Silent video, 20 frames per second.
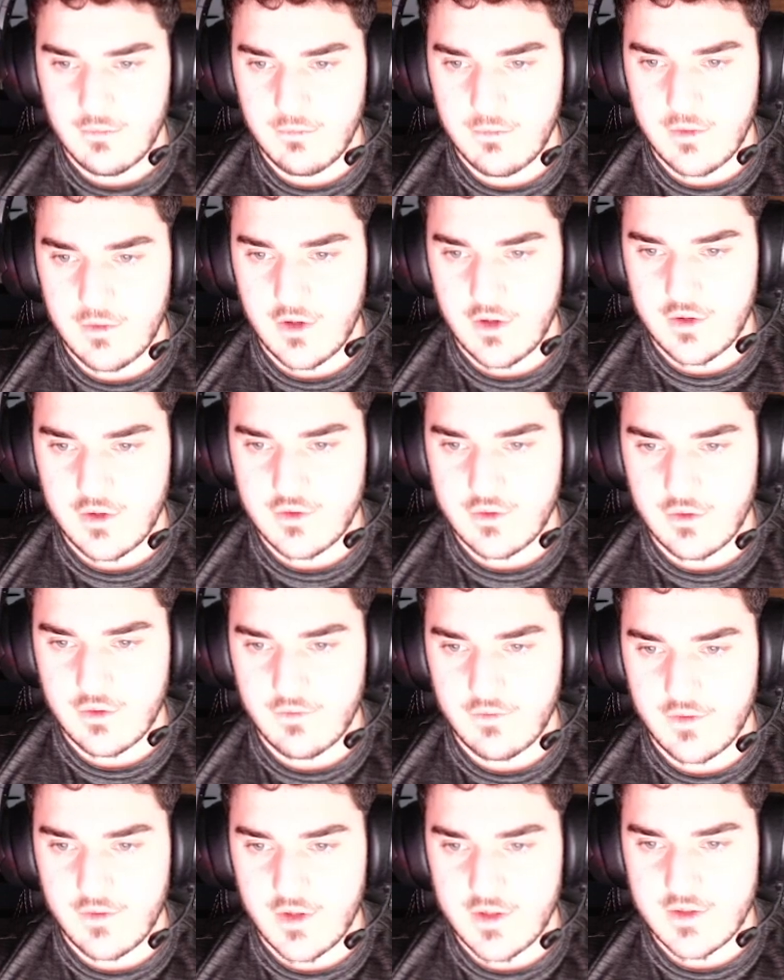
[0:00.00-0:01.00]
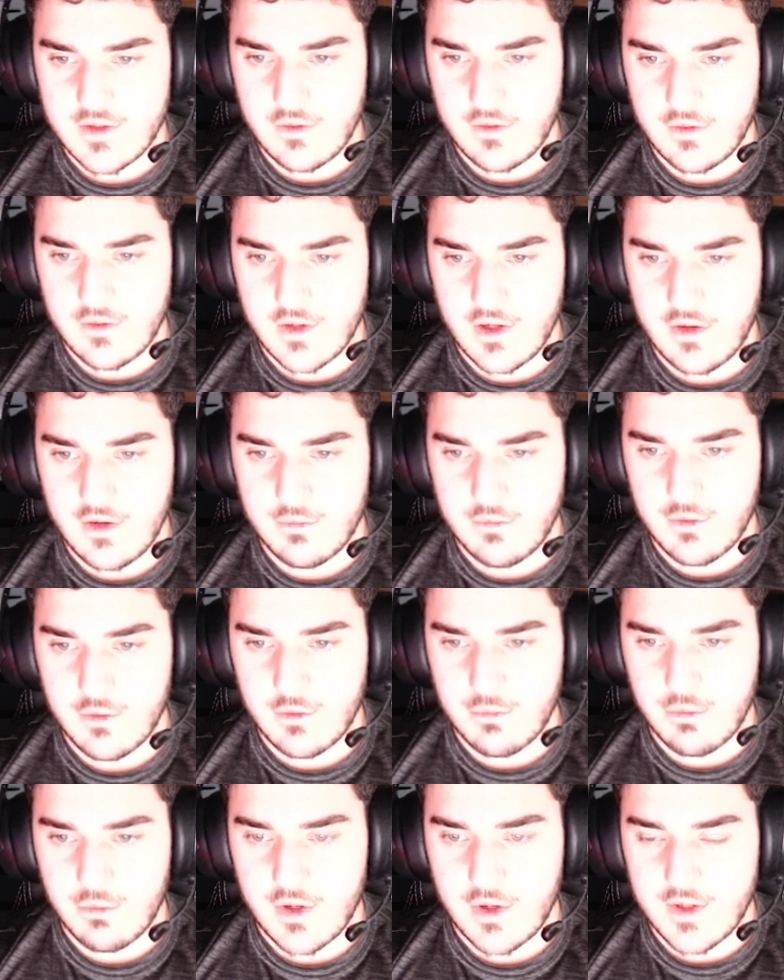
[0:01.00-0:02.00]
Not sure if they sold out,
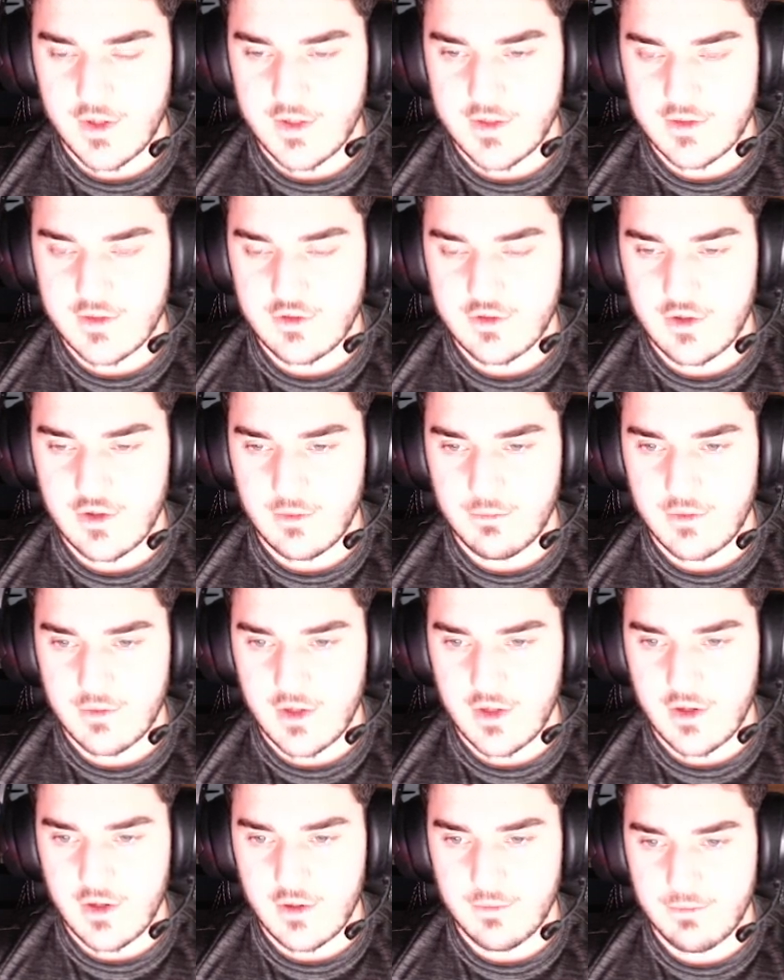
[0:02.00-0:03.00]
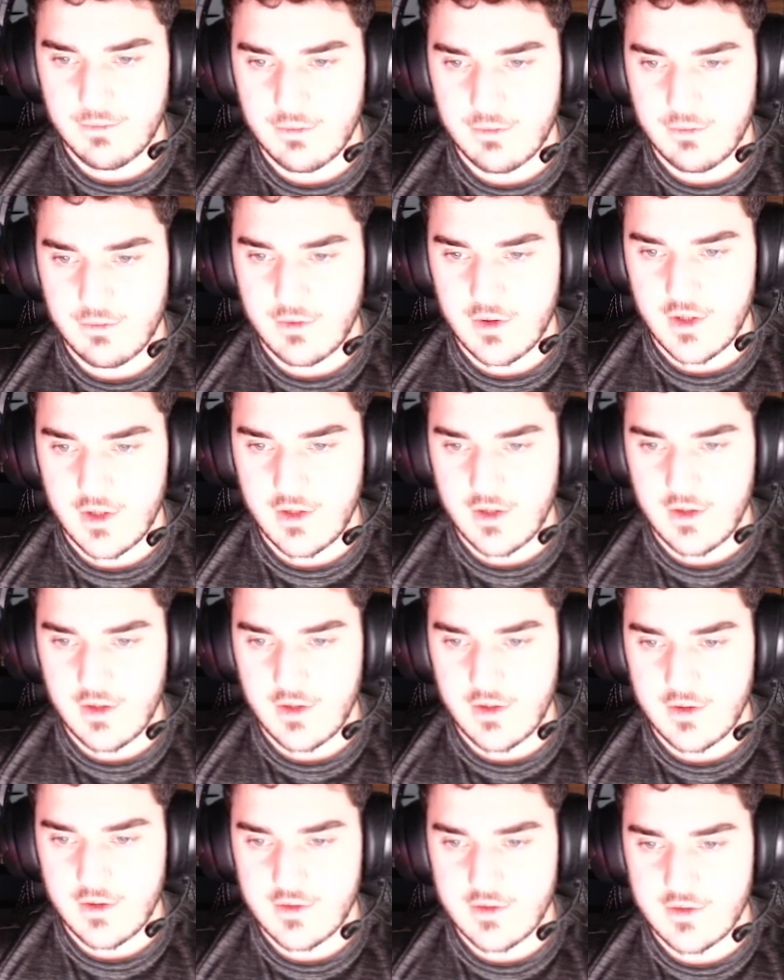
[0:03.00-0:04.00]
but price jumped up when they
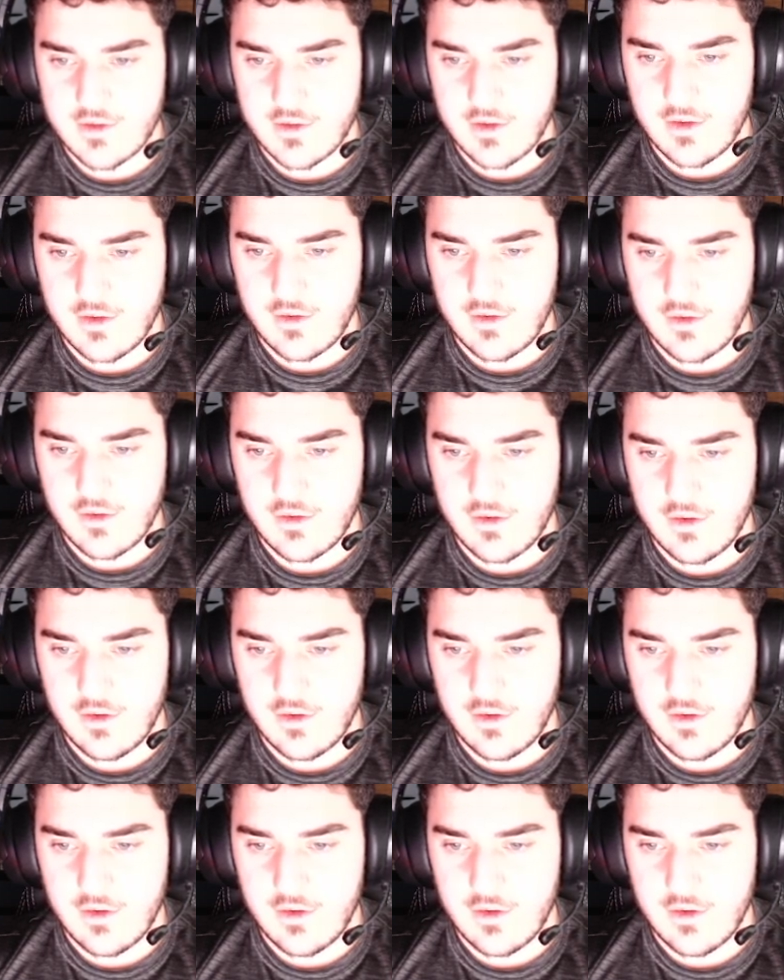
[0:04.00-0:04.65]
did, so